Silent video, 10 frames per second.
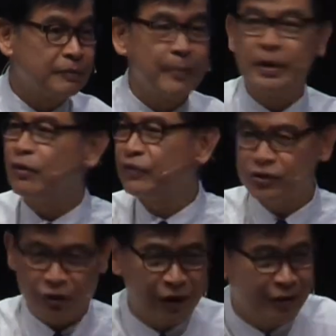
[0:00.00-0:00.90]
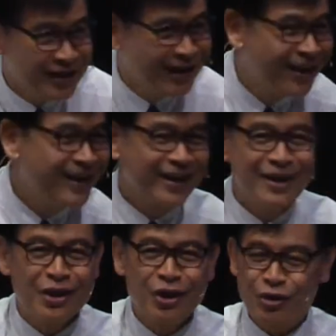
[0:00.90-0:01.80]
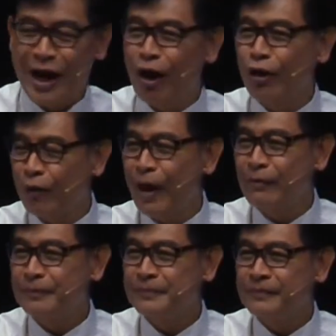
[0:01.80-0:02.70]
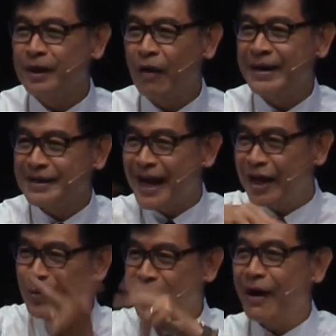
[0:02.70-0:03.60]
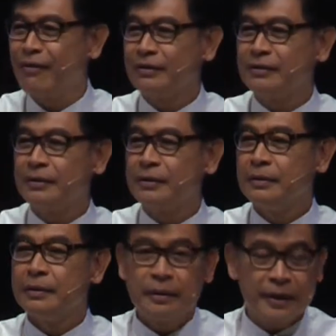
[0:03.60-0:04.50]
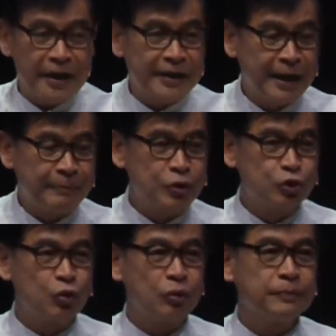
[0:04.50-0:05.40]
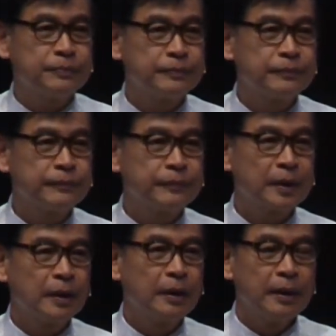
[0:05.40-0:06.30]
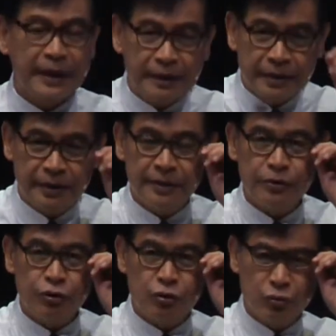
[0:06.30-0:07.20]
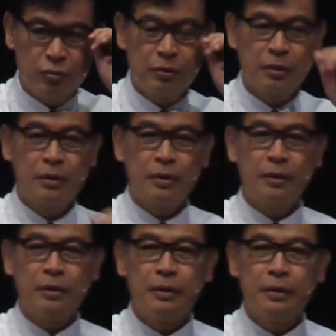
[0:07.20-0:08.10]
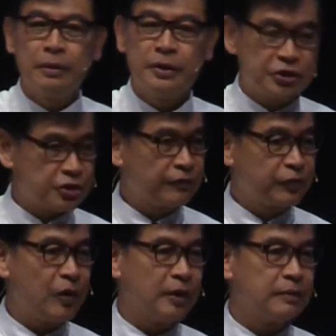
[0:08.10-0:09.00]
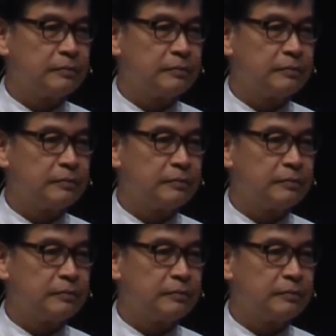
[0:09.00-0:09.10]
I mean, not fleece all around. Dry all around. All right, the other way around. And it happened so. Then Gideon knew this is of God.